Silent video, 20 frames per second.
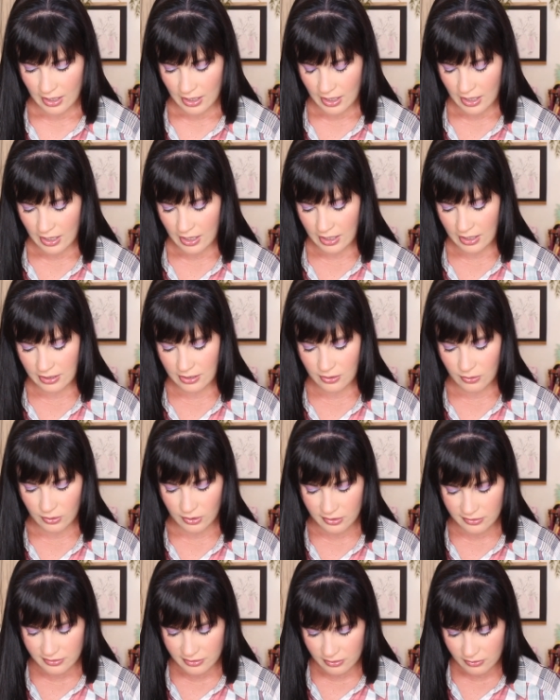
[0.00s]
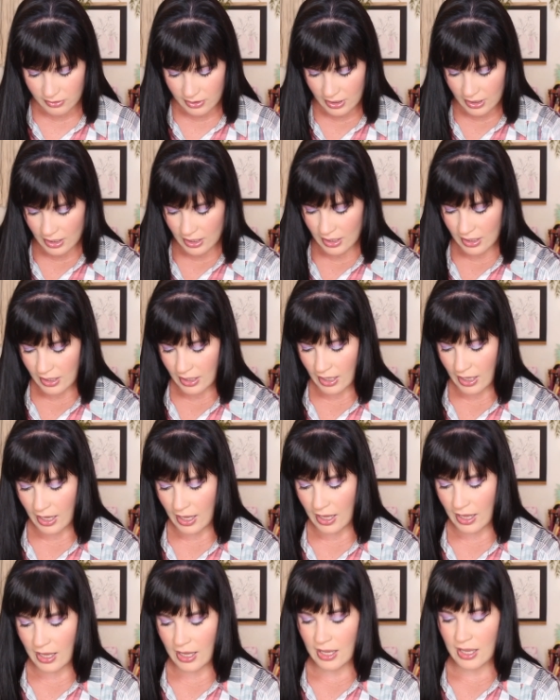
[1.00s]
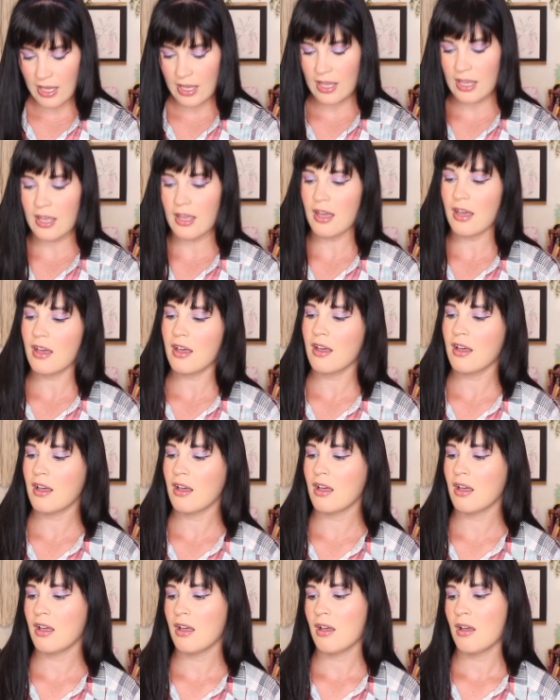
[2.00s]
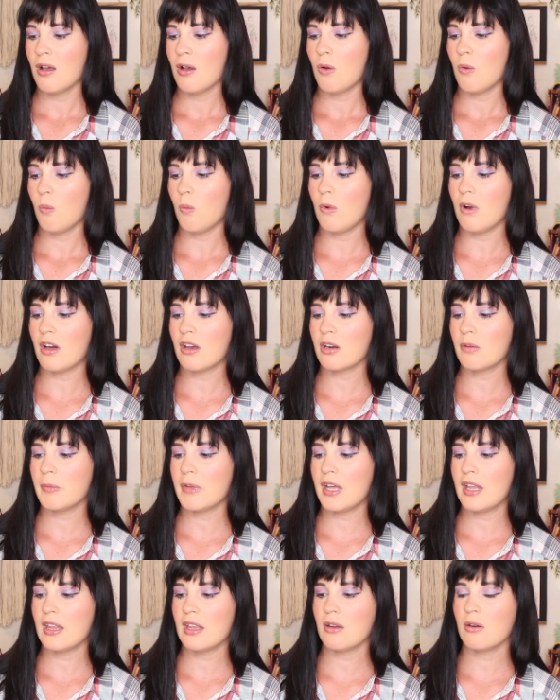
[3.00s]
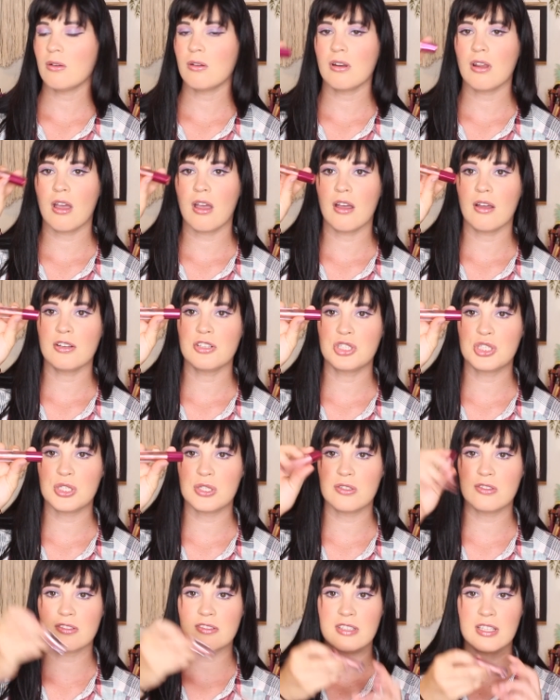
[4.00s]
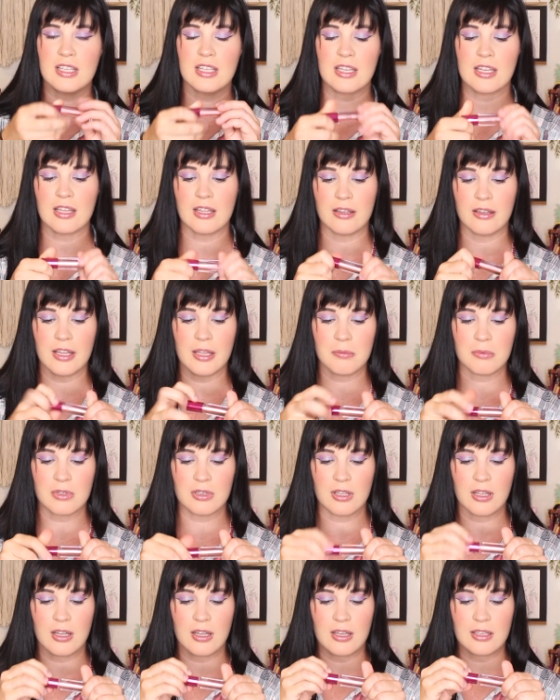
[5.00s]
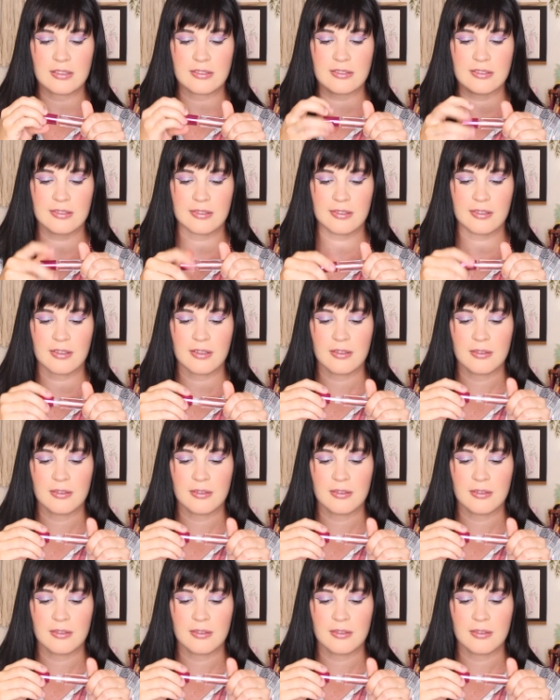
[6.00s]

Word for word: and you also get a watermelon juicy lip gloss